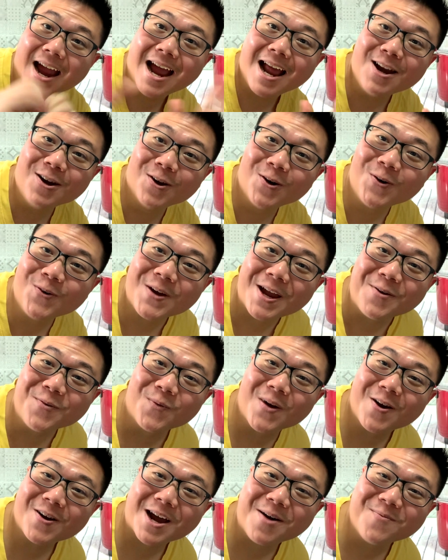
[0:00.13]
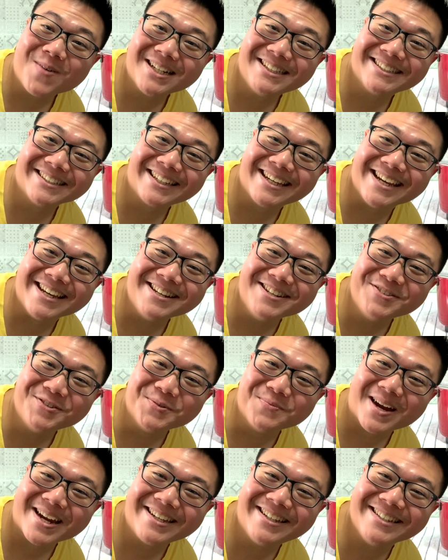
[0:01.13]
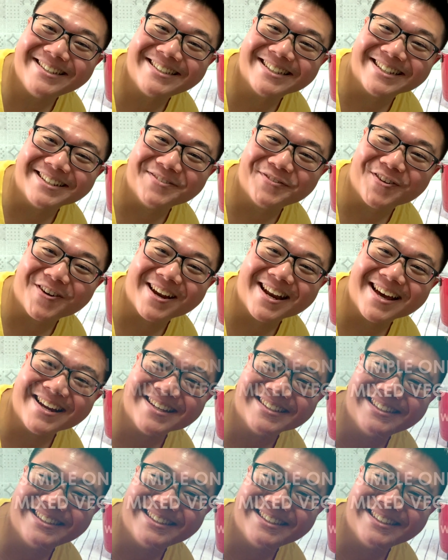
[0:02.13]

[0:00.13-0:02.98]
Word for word: Hello and welcome once again to my kitchen for another